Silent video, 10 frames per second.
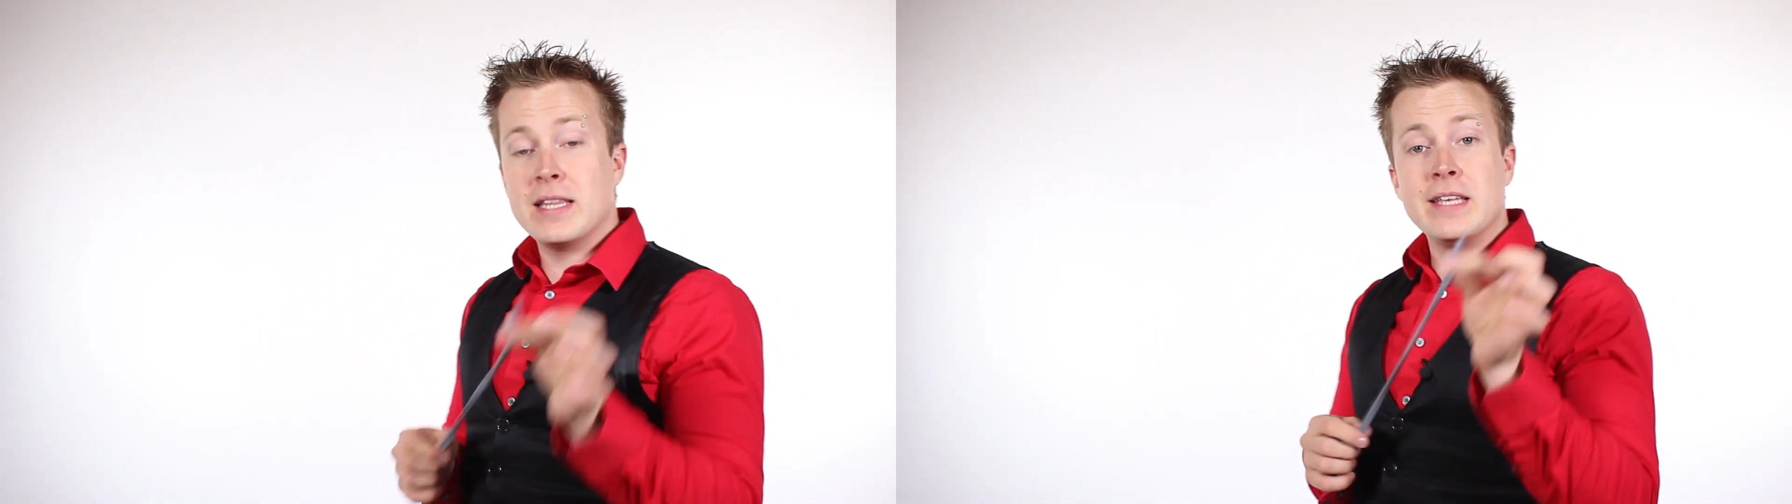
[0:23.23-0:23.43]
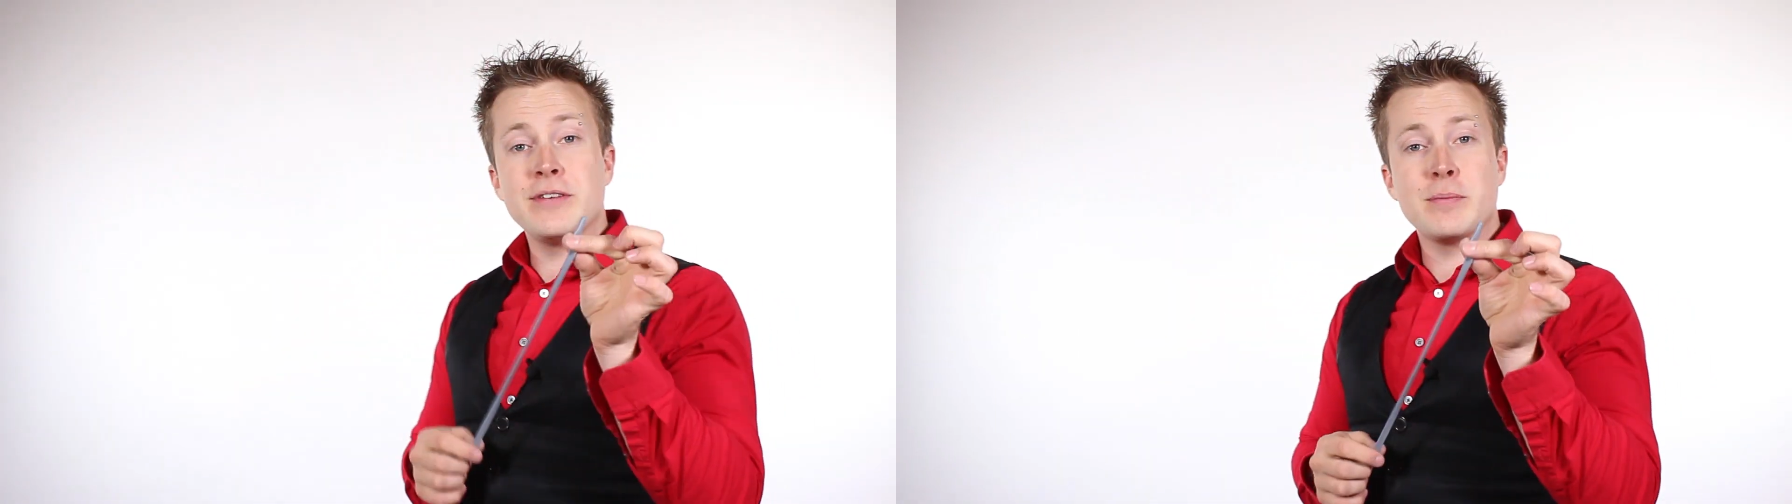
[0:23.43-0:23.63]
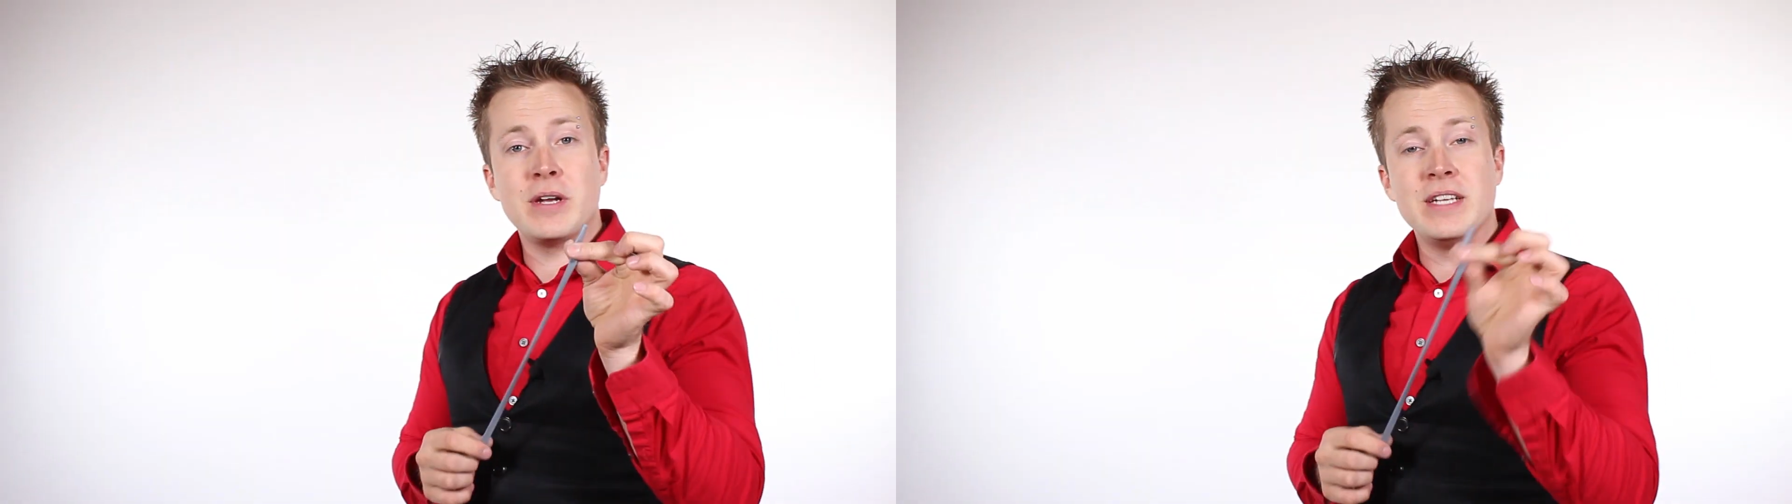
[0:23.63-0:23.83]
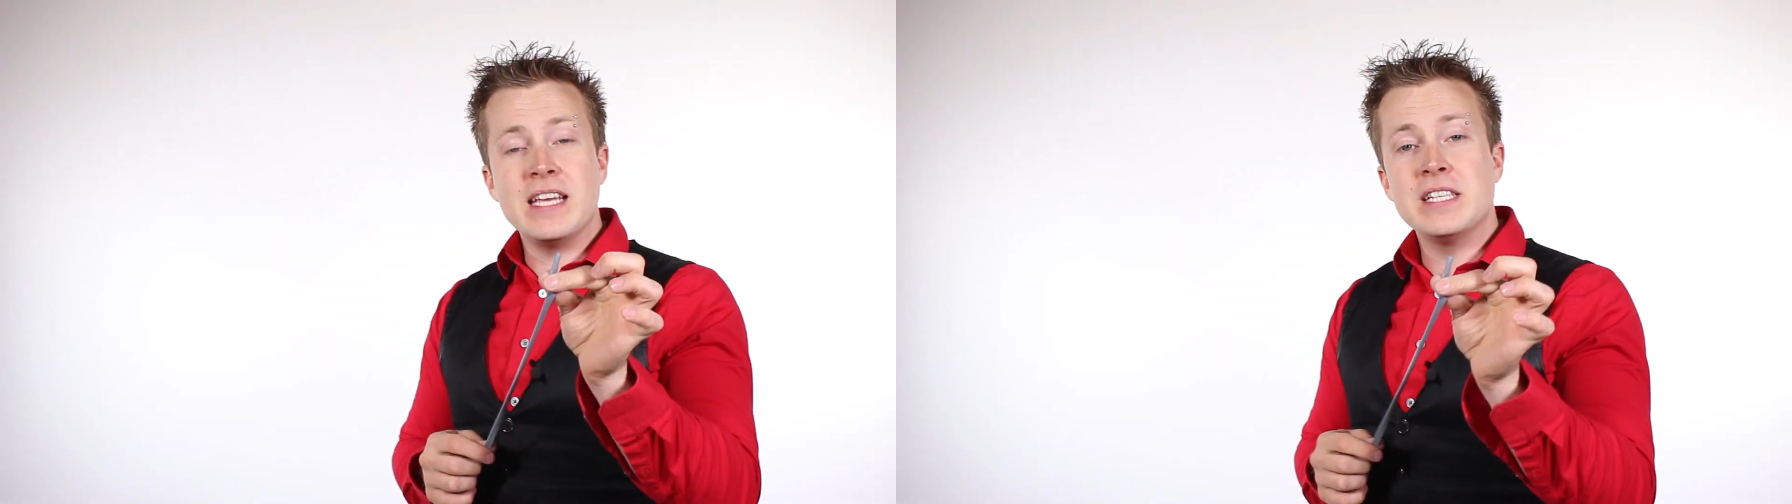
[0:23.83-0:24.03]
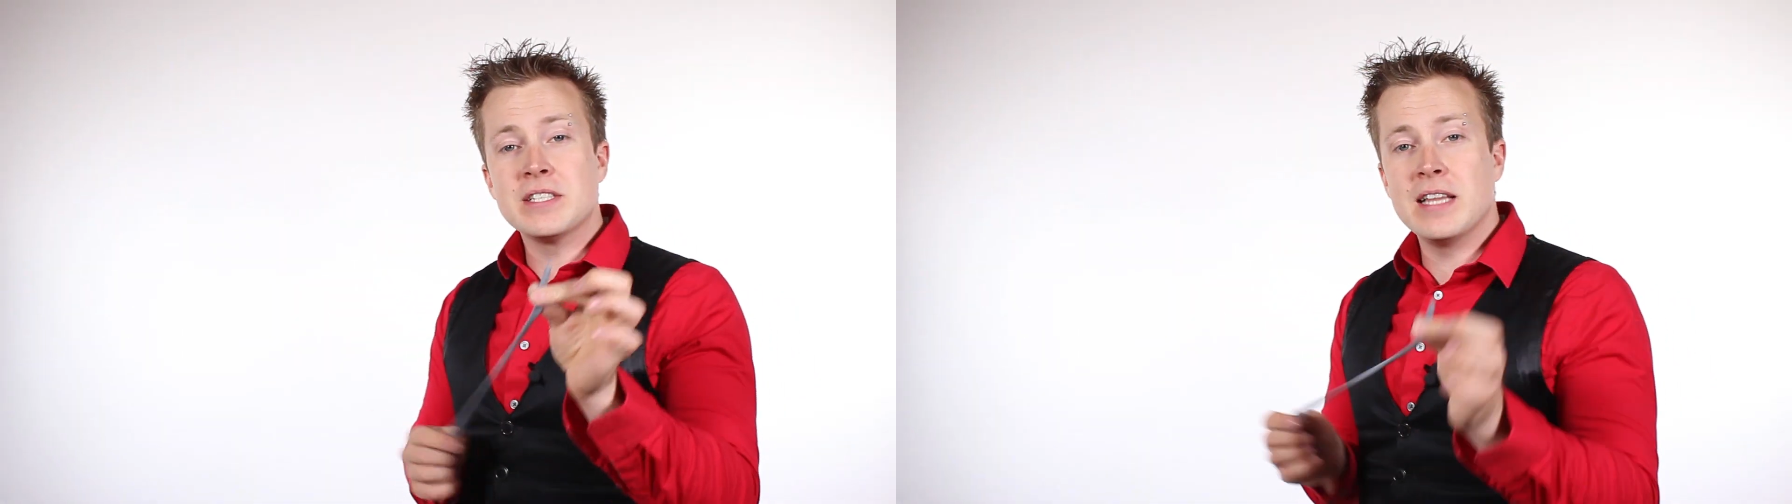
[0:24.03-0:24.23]
leaving about an
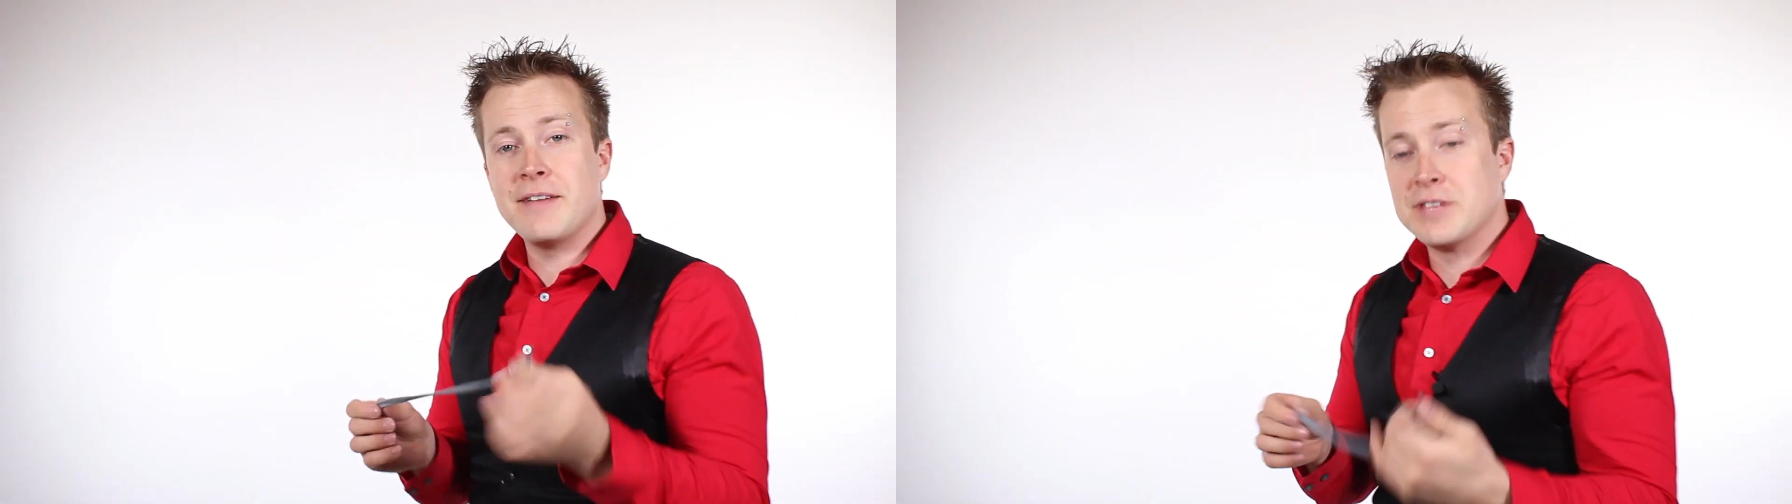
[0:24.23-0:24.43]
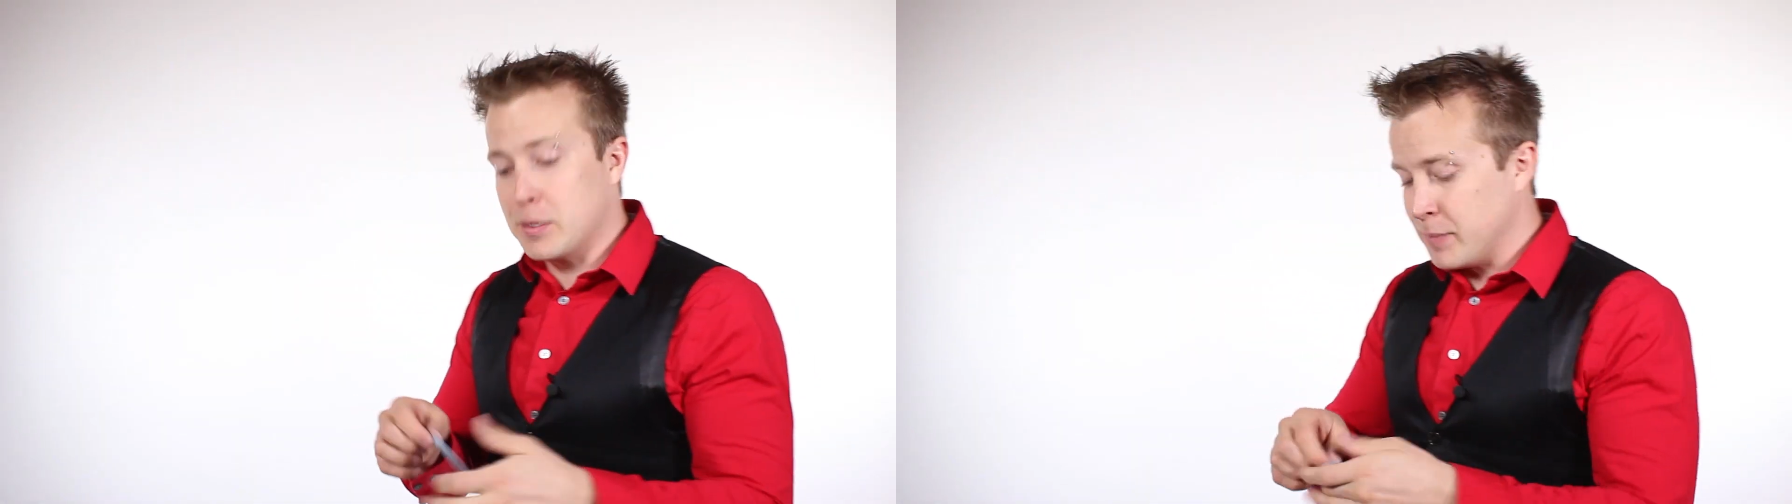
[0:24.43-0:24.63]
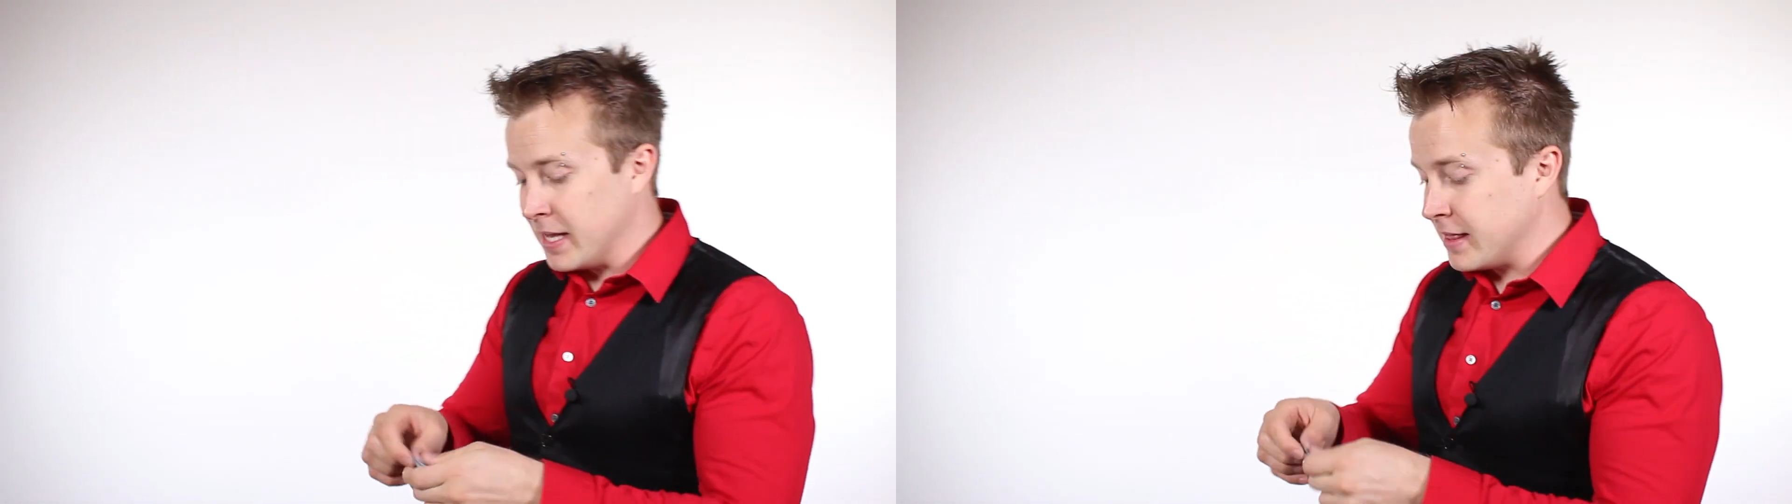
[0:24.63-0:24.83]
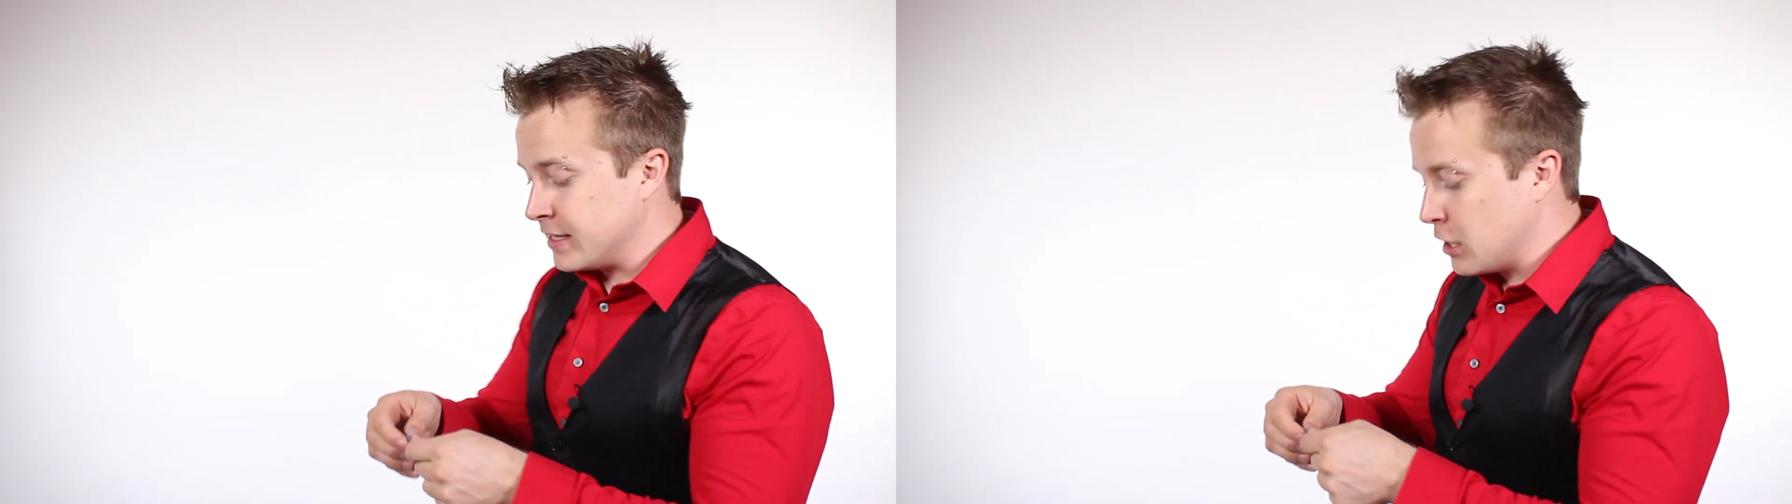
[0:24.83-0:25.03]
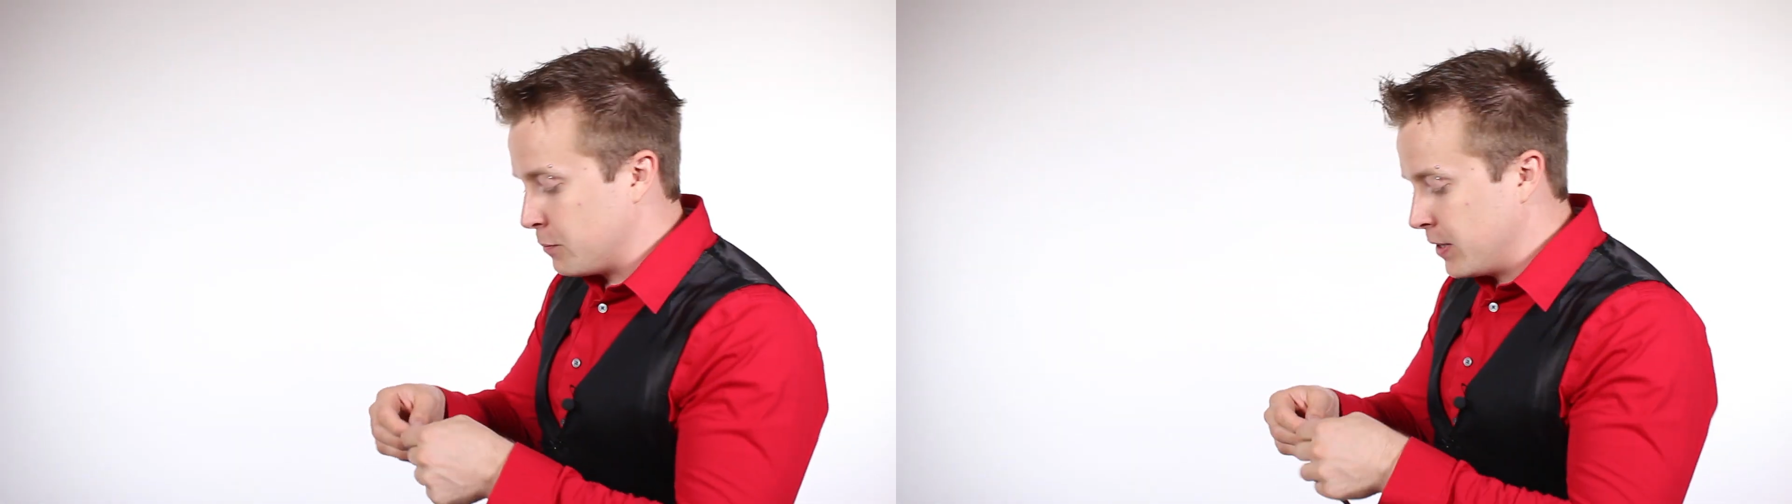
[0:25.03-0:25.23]
inch left up at the
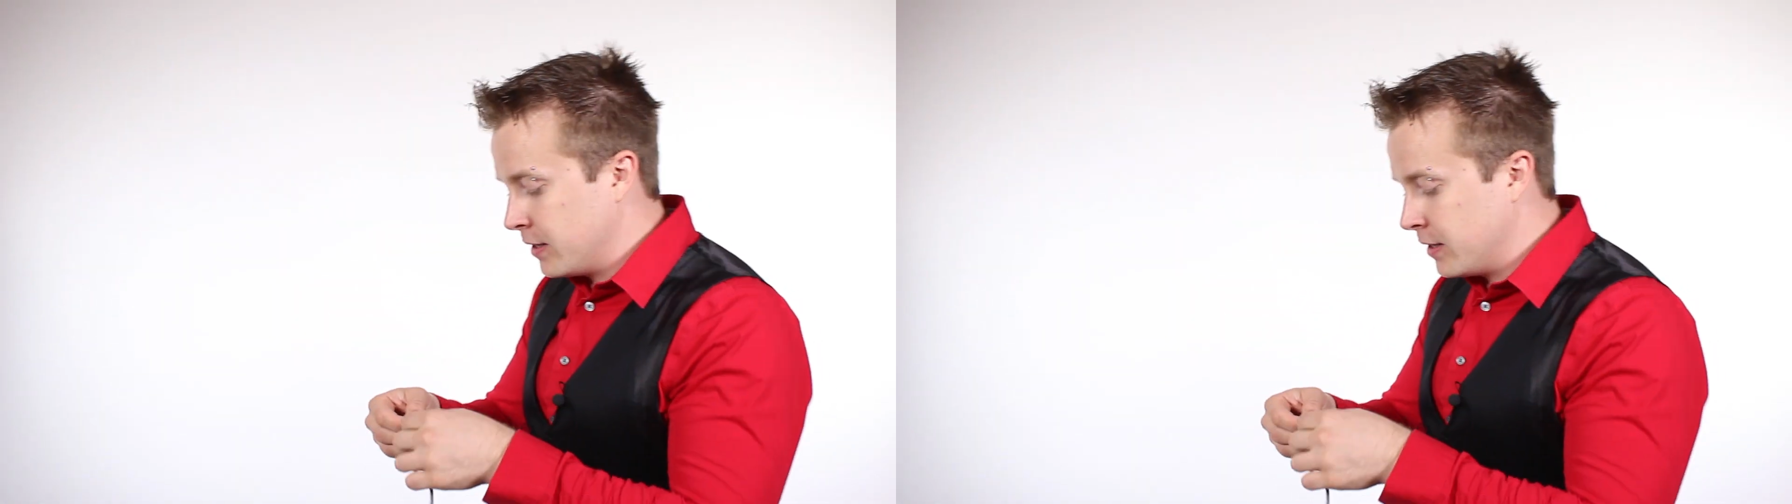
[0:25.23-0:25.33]
tip.